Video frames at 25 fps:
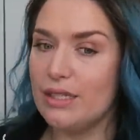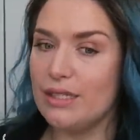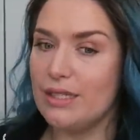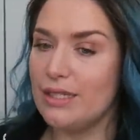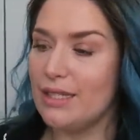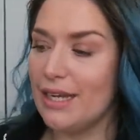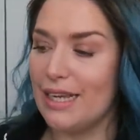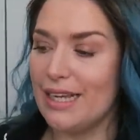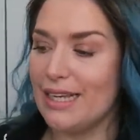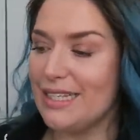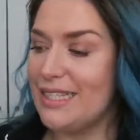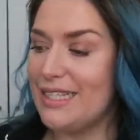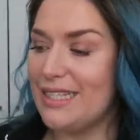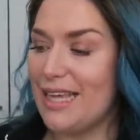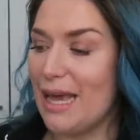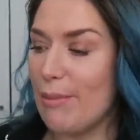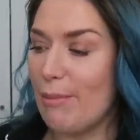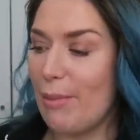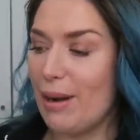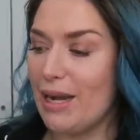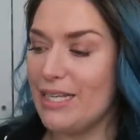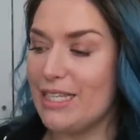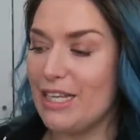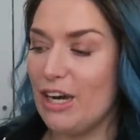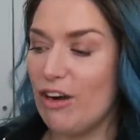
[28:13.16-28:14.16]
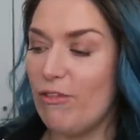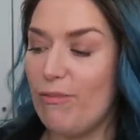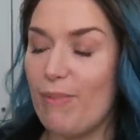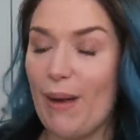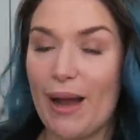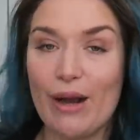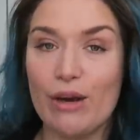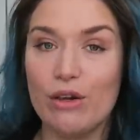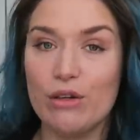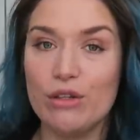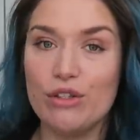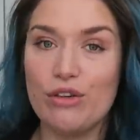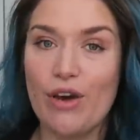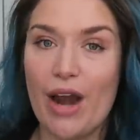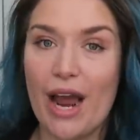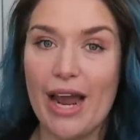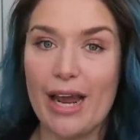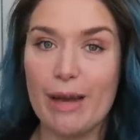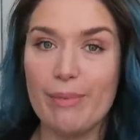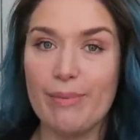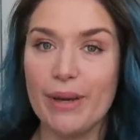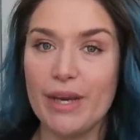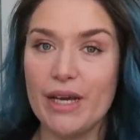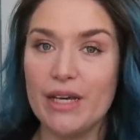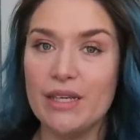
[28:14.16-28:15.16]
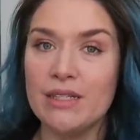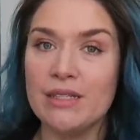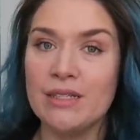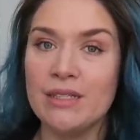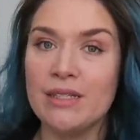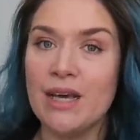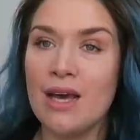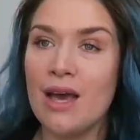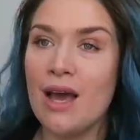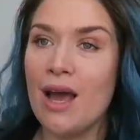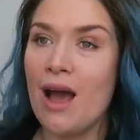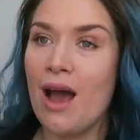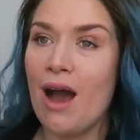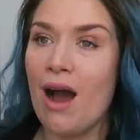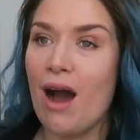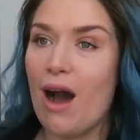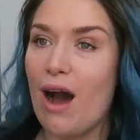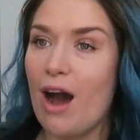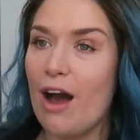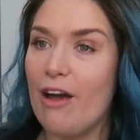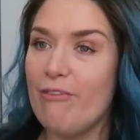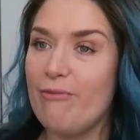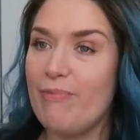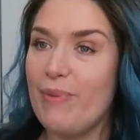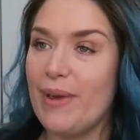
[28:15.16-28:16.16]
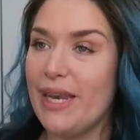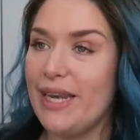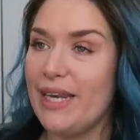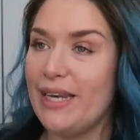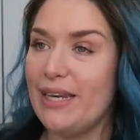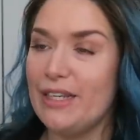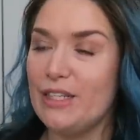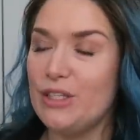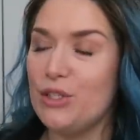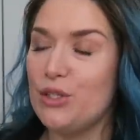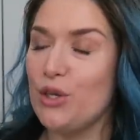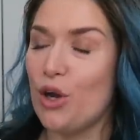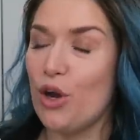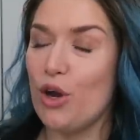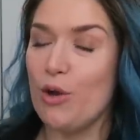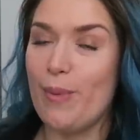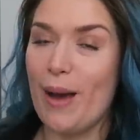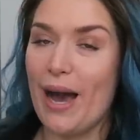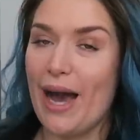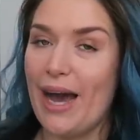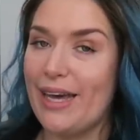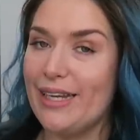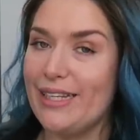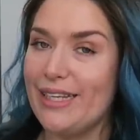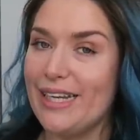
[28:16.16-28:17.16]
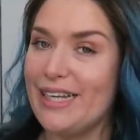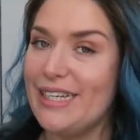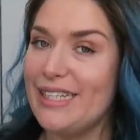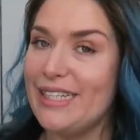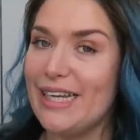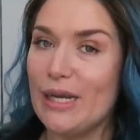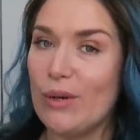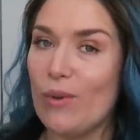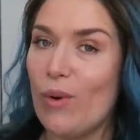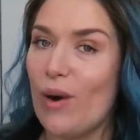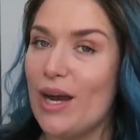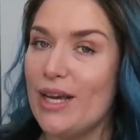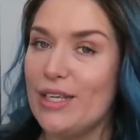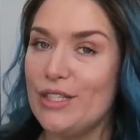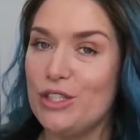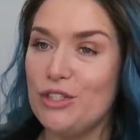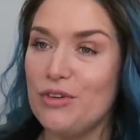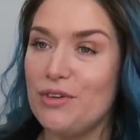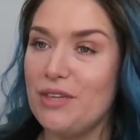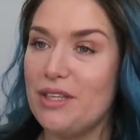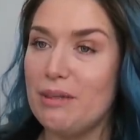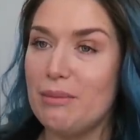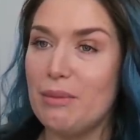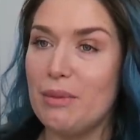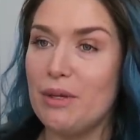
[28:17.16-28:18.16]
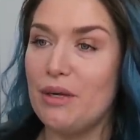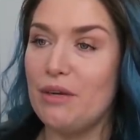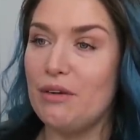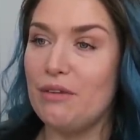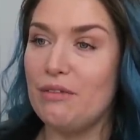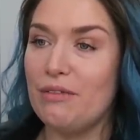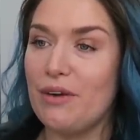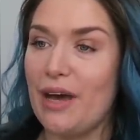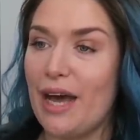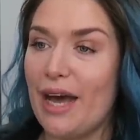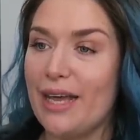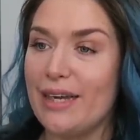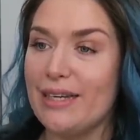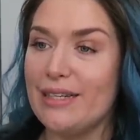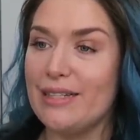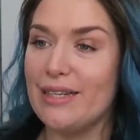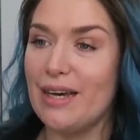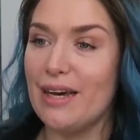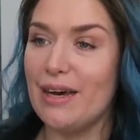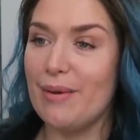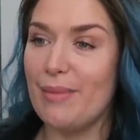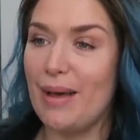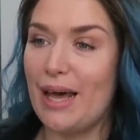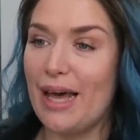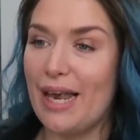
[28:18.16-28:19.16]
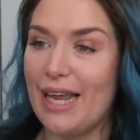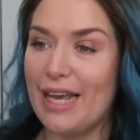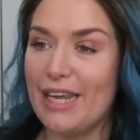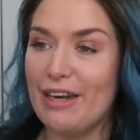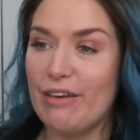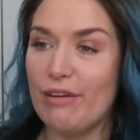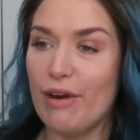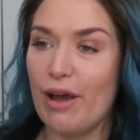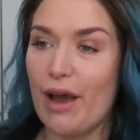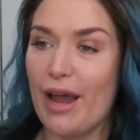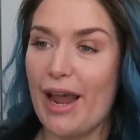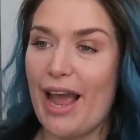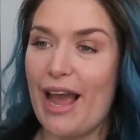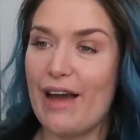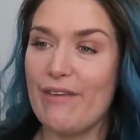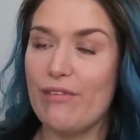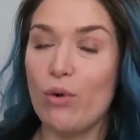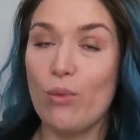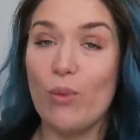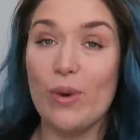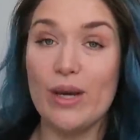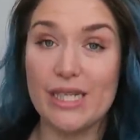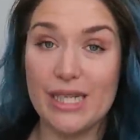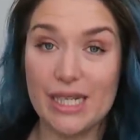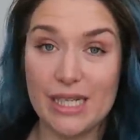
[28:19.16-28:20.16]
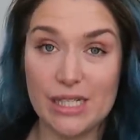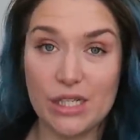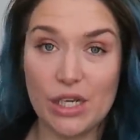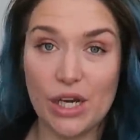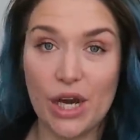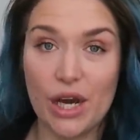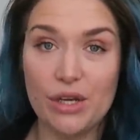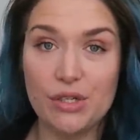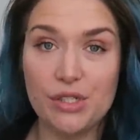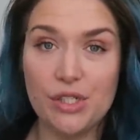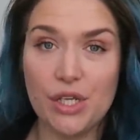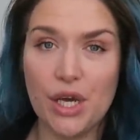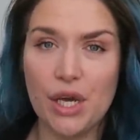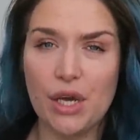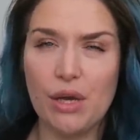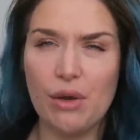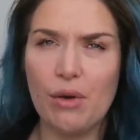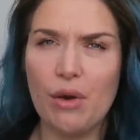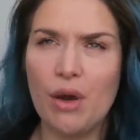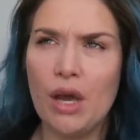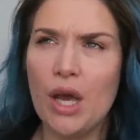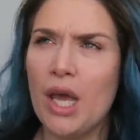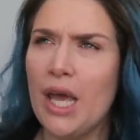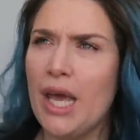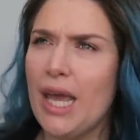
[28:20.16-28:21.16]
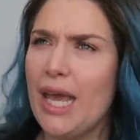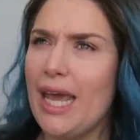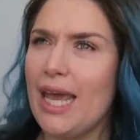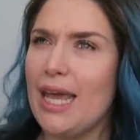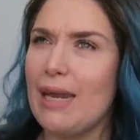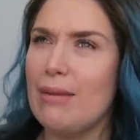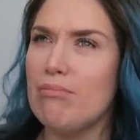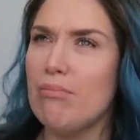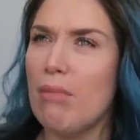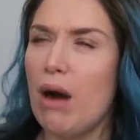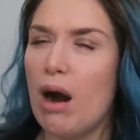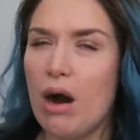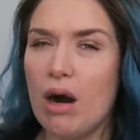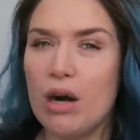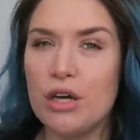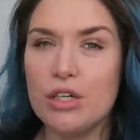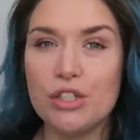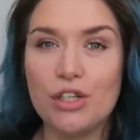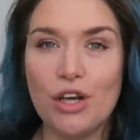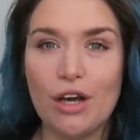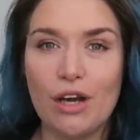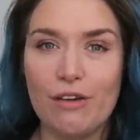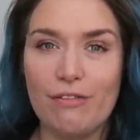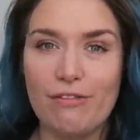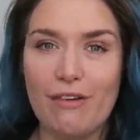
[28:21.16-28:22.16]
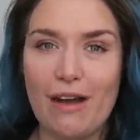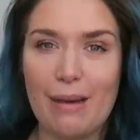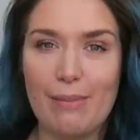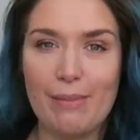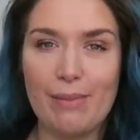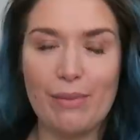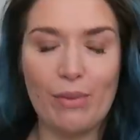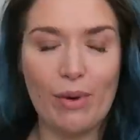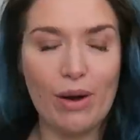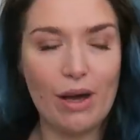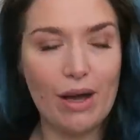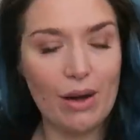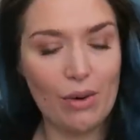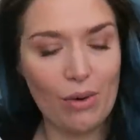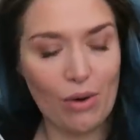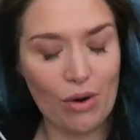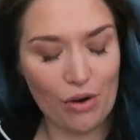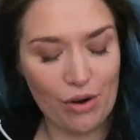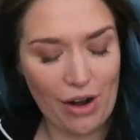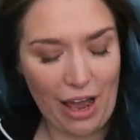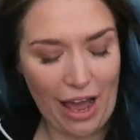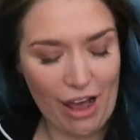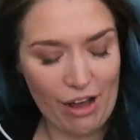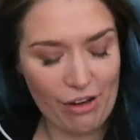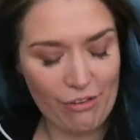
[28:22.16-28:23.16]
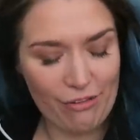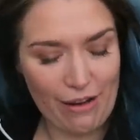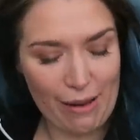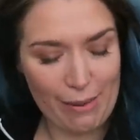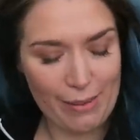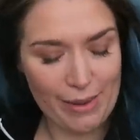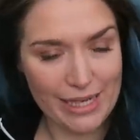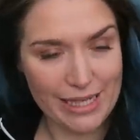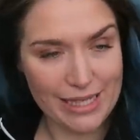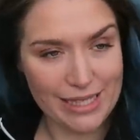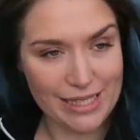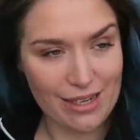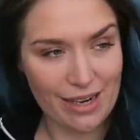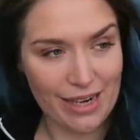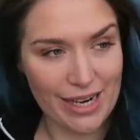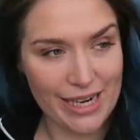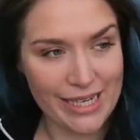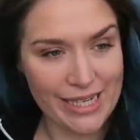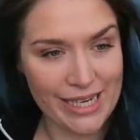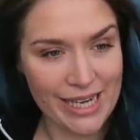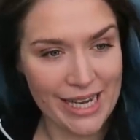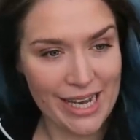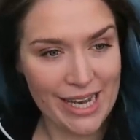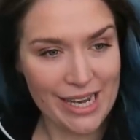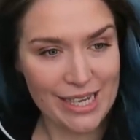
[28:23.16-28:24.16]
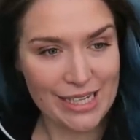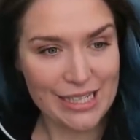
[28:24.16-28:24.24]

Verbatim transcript: uh, set myself back on track because I've been so bad eating wise during the move. And um, Helena and I have a wedding to go to in March her fam well, on her family's side.